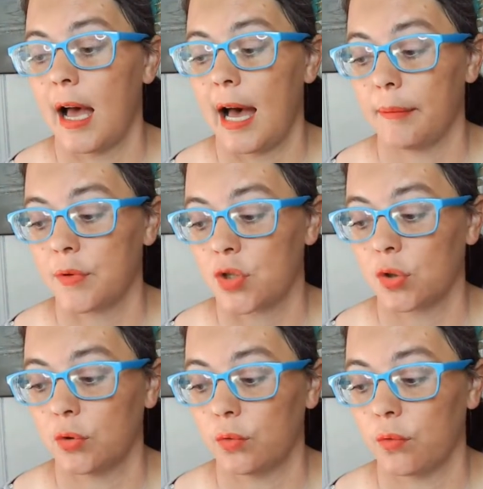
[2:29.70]

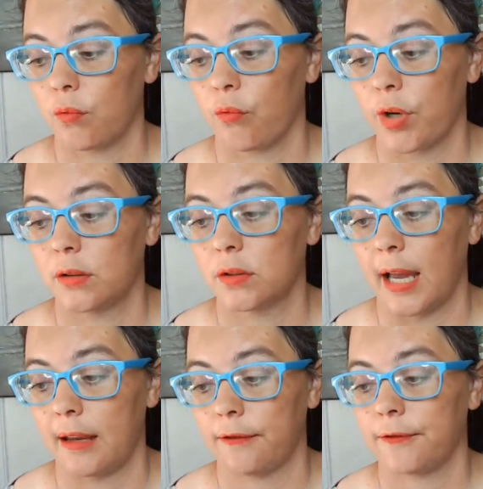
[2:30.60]
absolute real
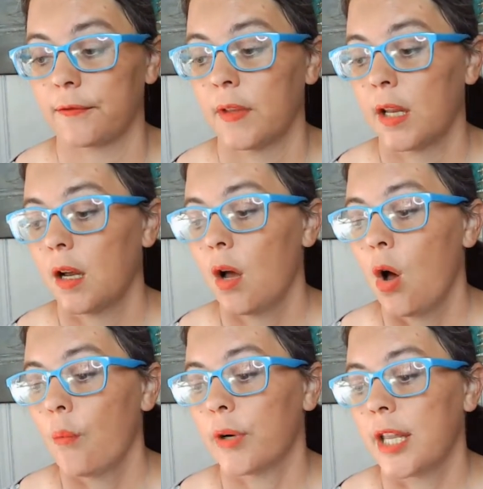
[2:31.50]
life.
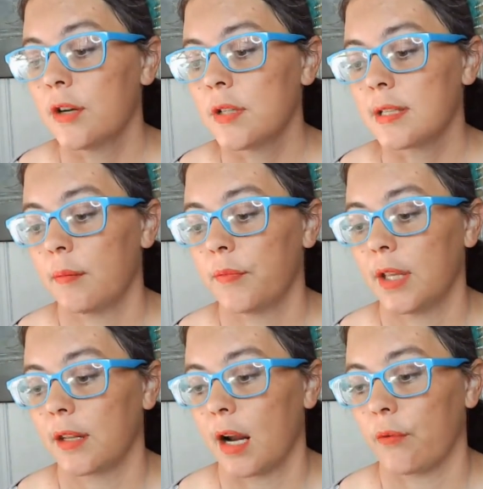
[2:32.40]
But here's
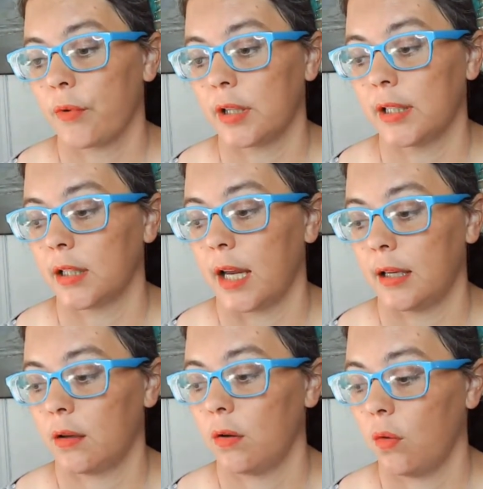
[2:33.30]
something that I really like.
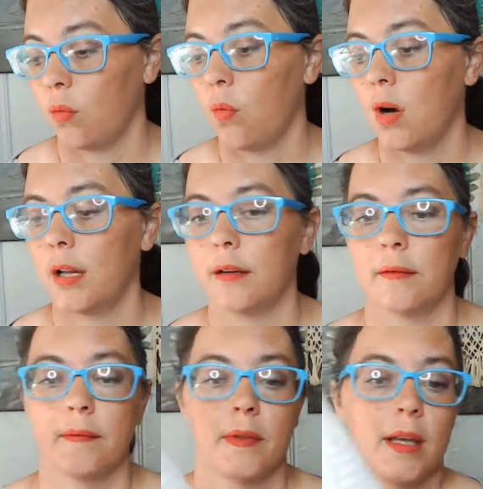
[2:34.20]
One,